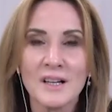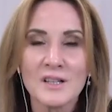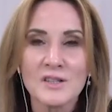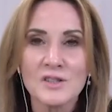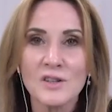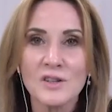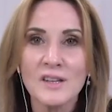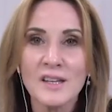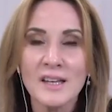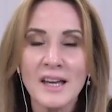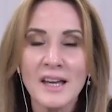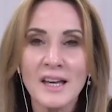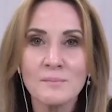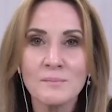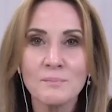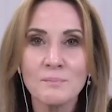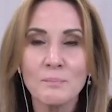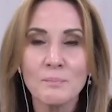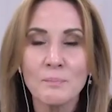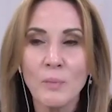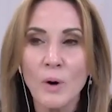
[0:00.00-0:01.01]
So they
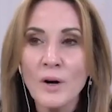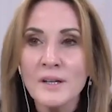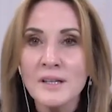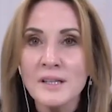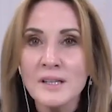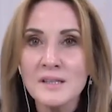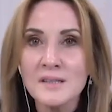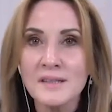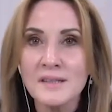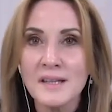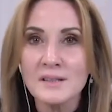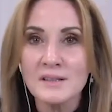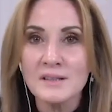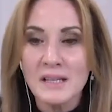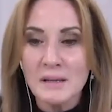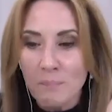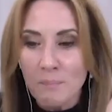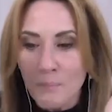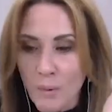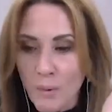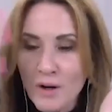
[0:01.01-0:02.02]
had bodies that
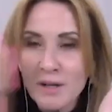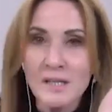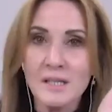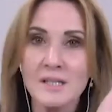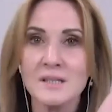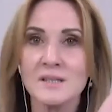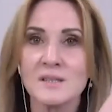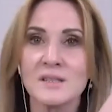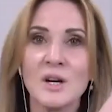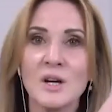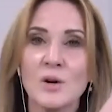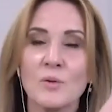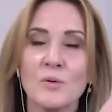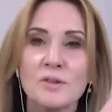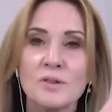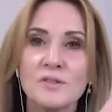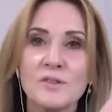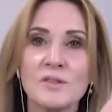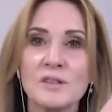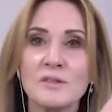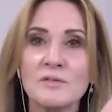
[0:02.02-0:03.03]
their bodies were
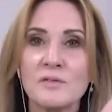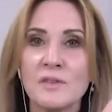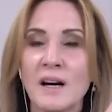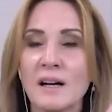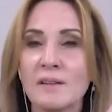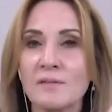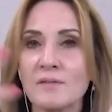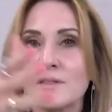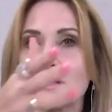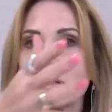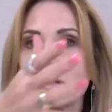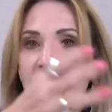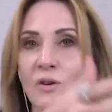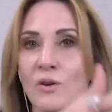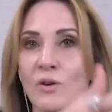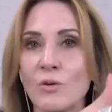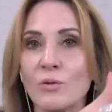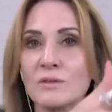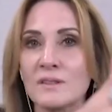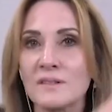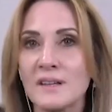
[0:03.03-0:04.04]
35 years
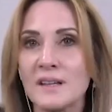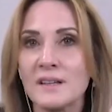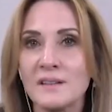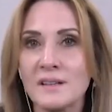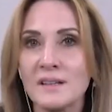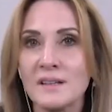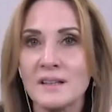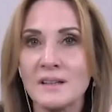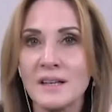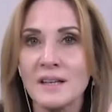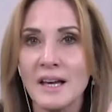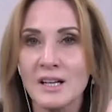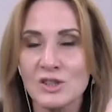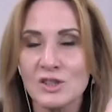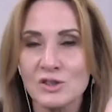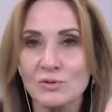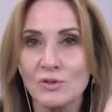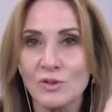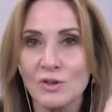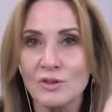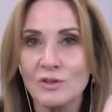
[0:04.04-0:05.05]
older than their
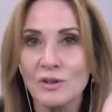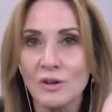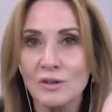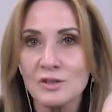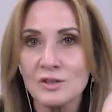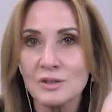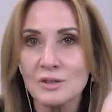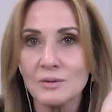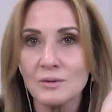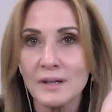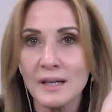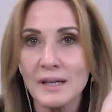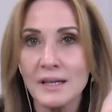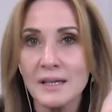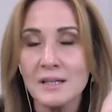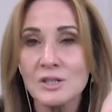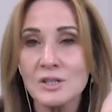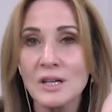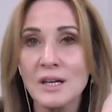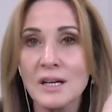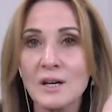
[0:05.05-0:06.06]
actual chronological
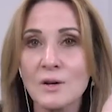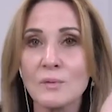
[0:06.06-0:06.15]
age,